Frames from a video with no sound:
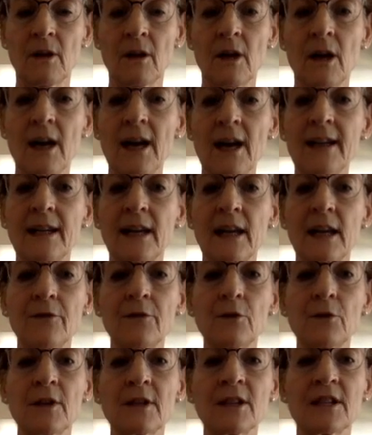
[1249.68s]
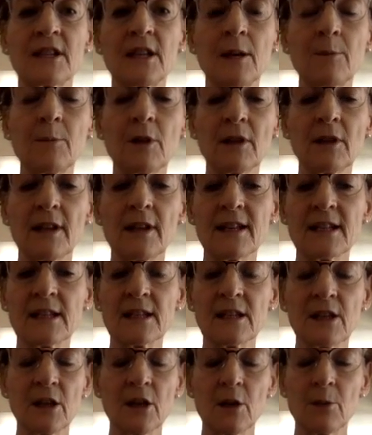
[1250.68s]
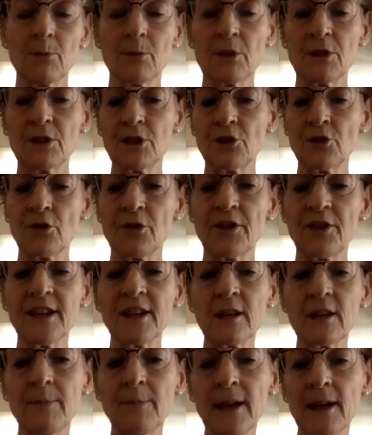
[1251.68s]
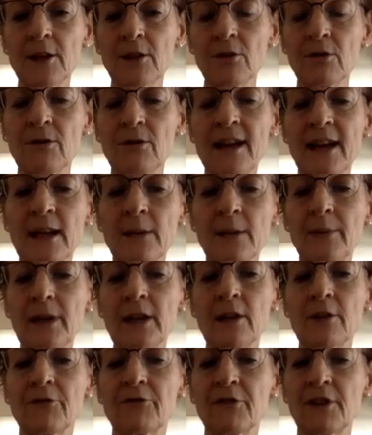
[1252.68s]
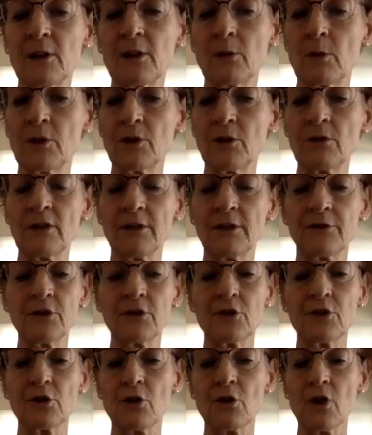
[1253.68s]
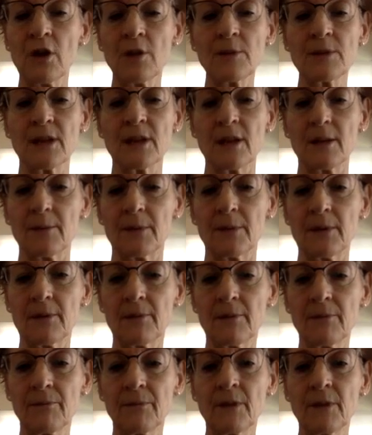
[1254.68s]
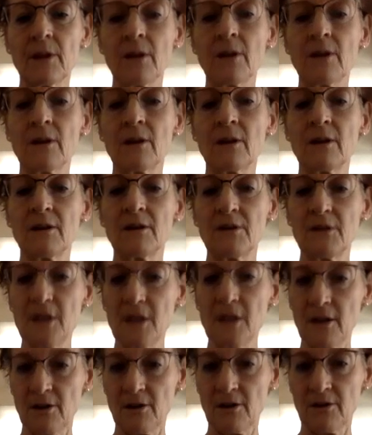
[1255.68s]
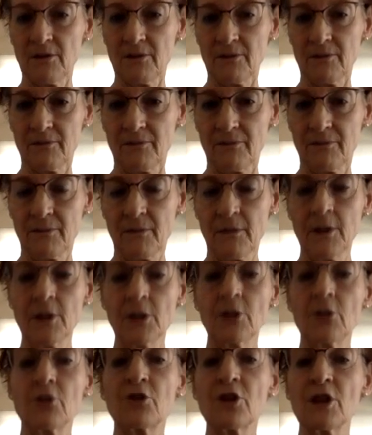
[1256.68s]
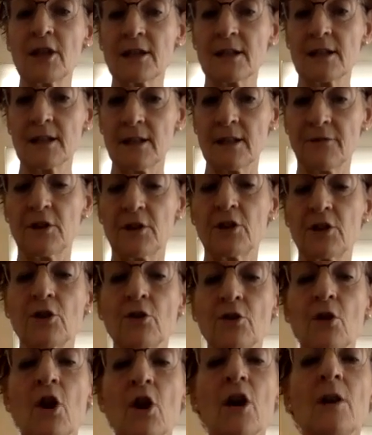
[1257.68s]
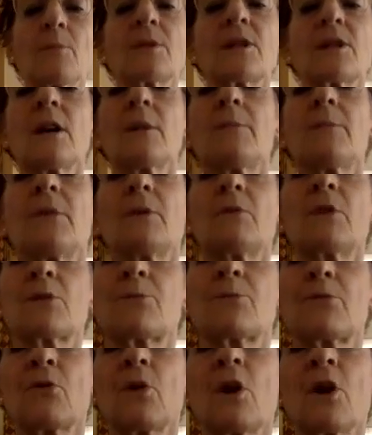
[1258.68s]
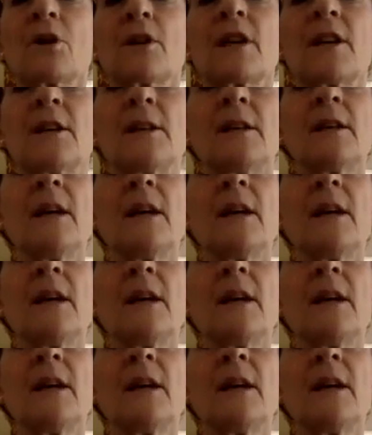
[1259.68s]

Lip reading: I gave you a stimulus, but did you think about your neck being free when you lifted your arms up? No, you just lifted your arms up, which brought in